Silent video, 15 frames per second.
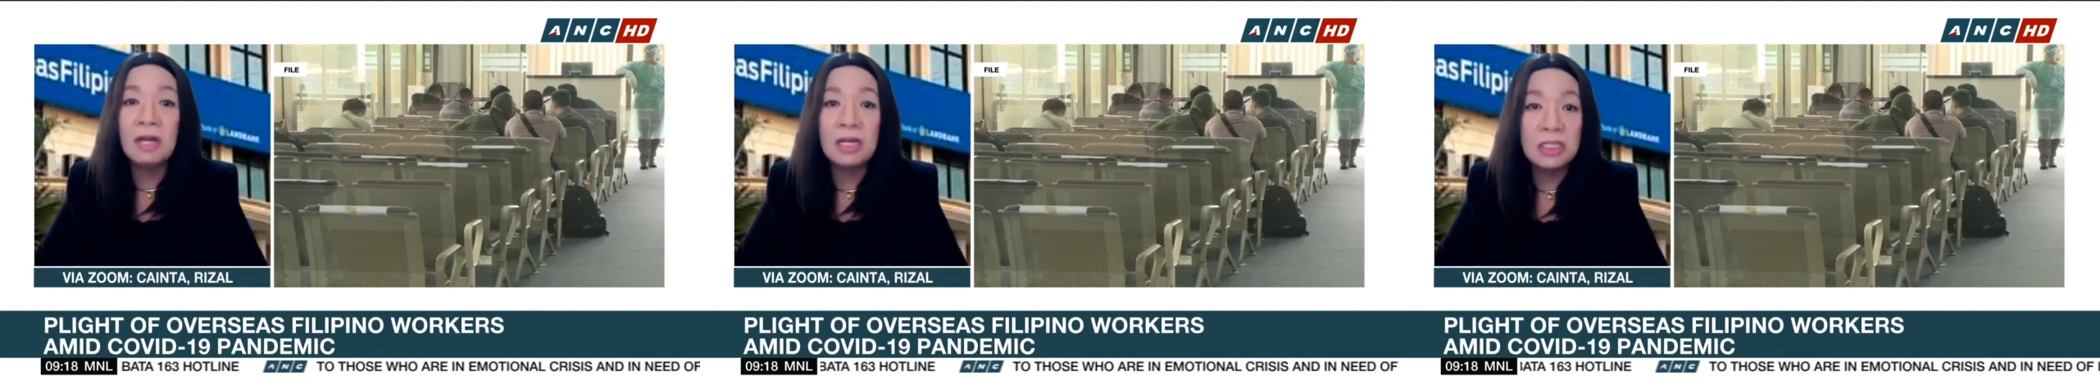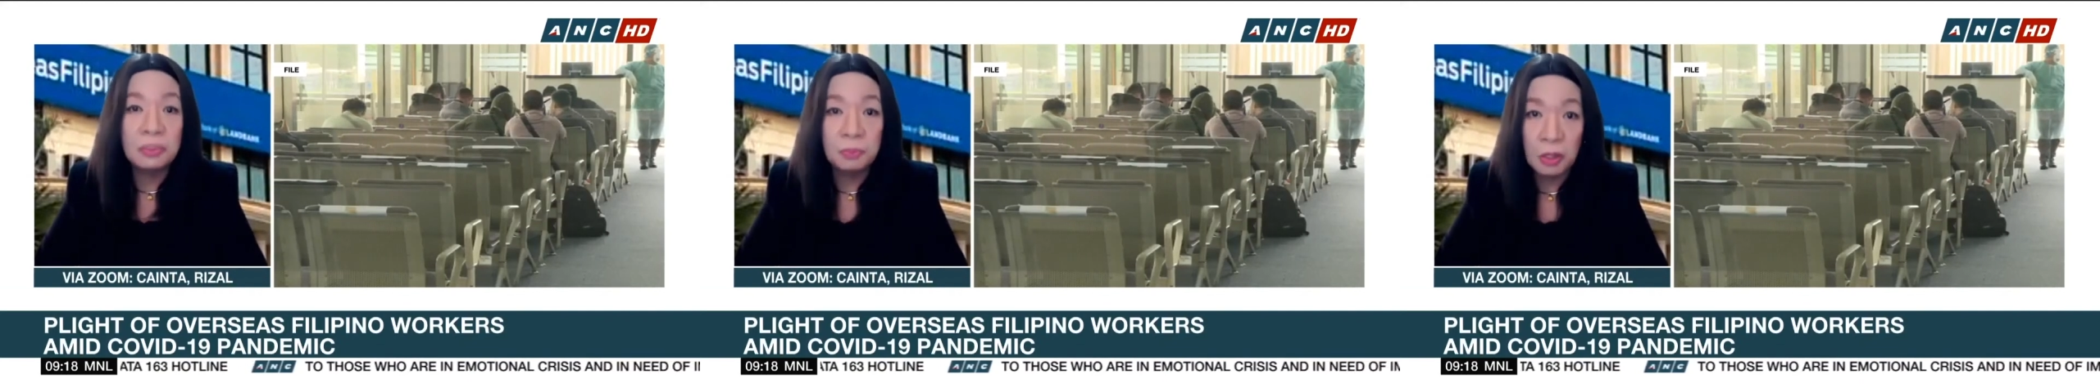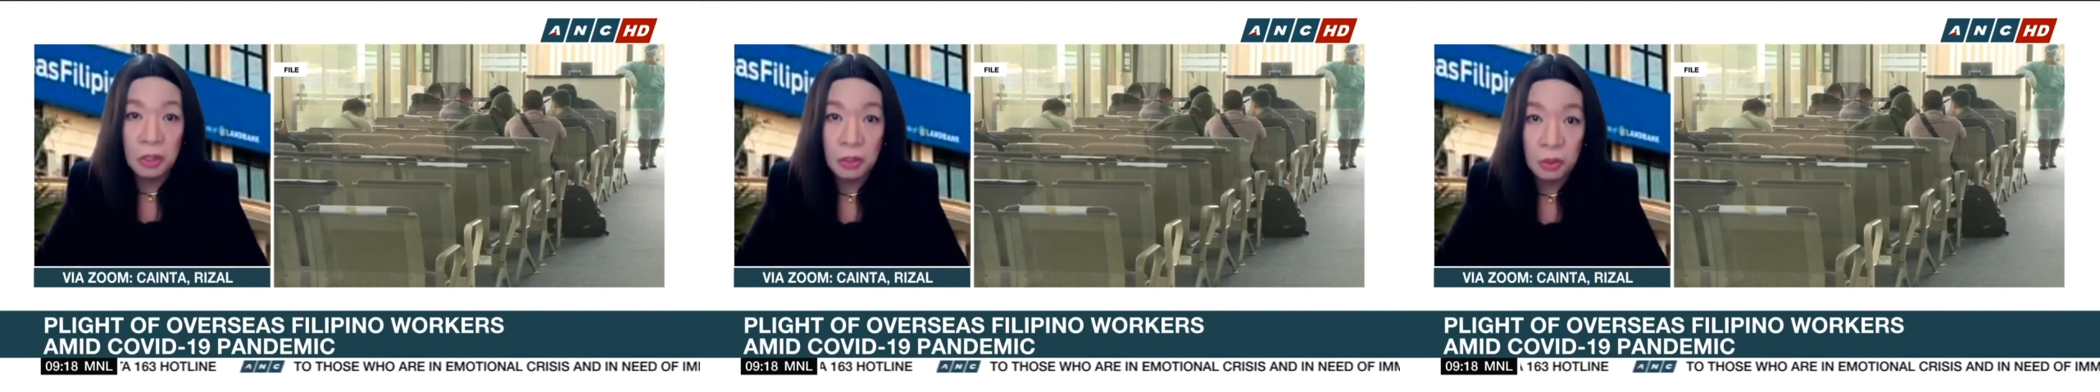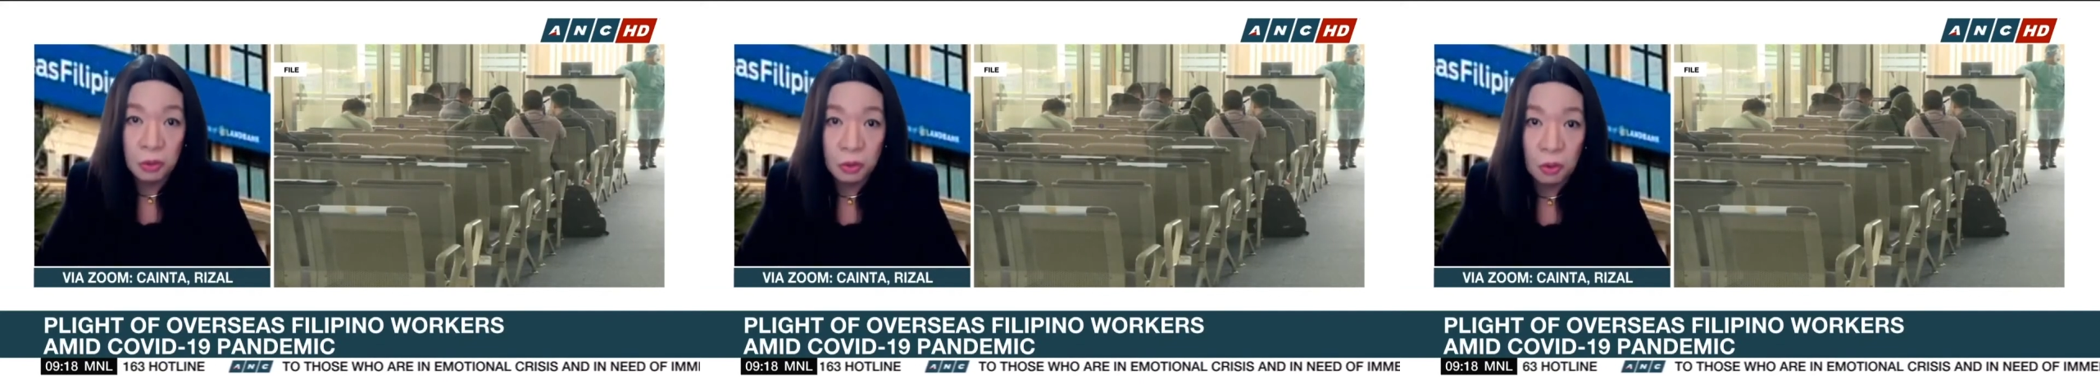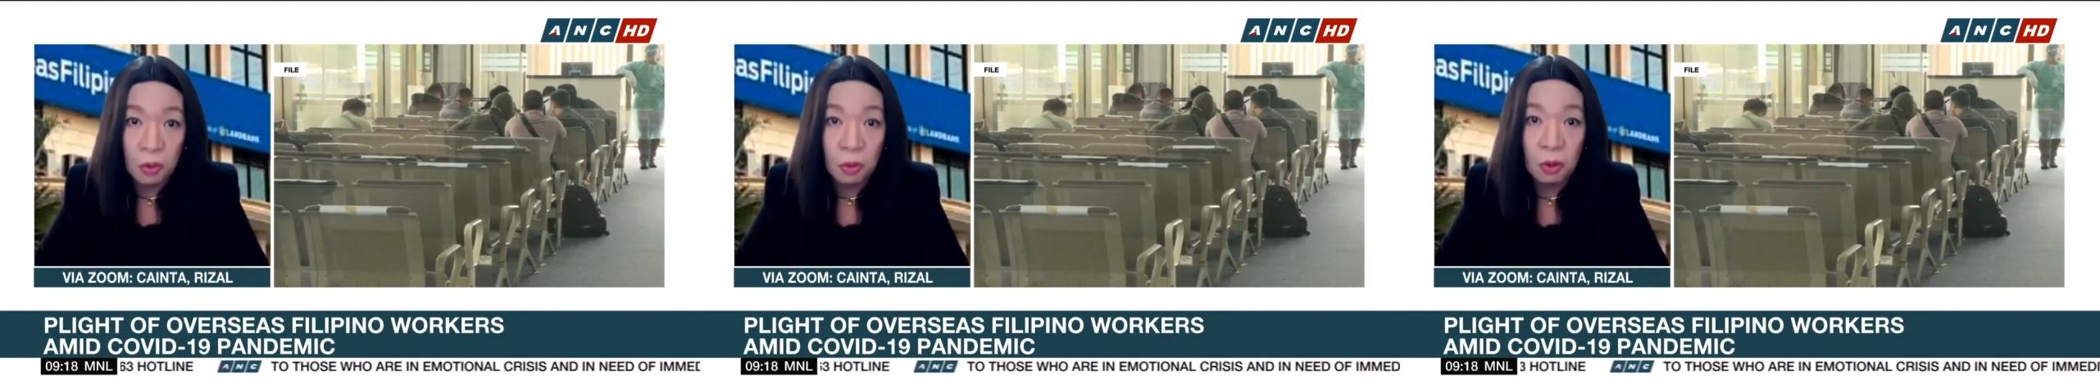transfer you
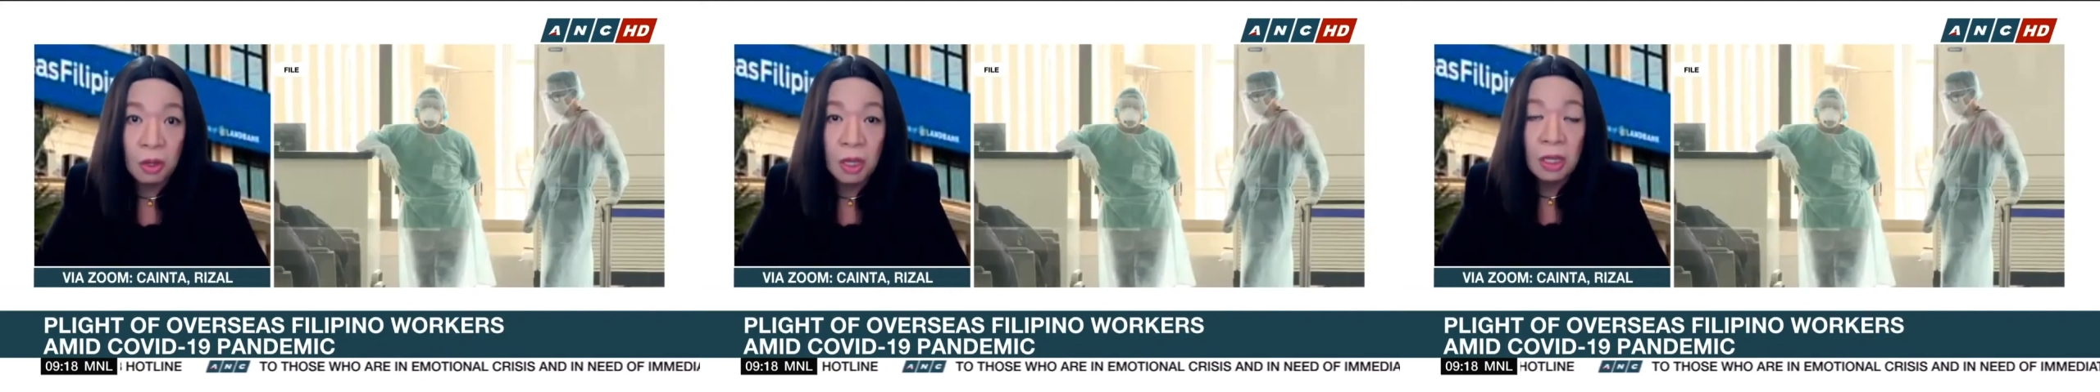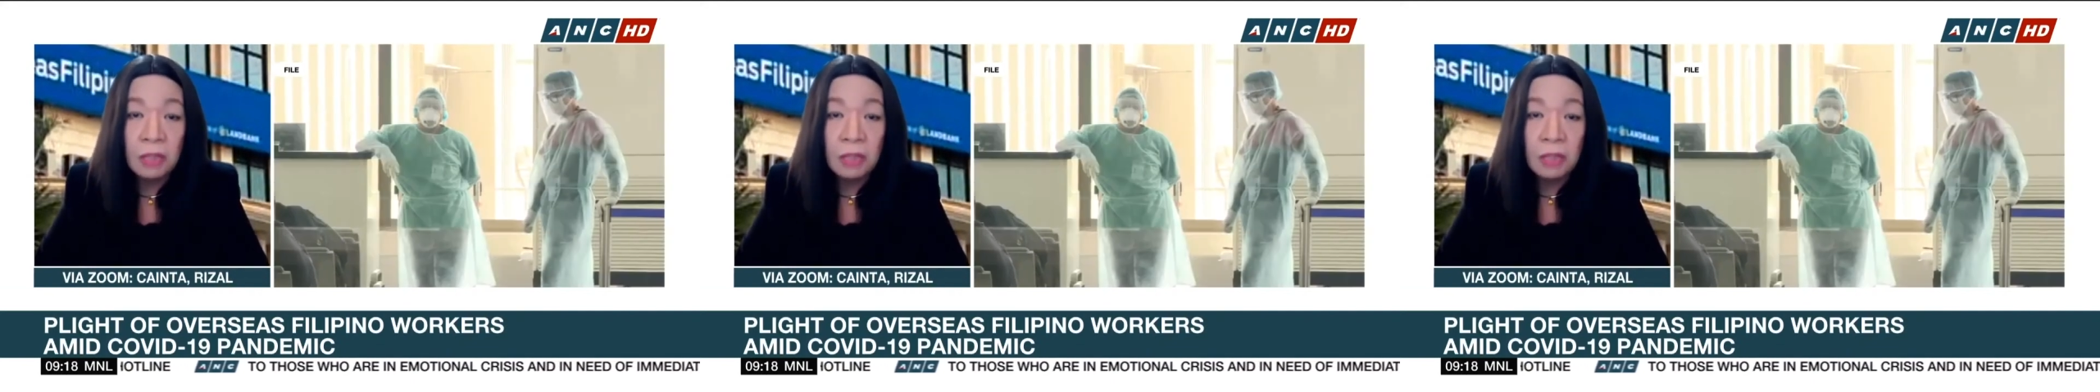do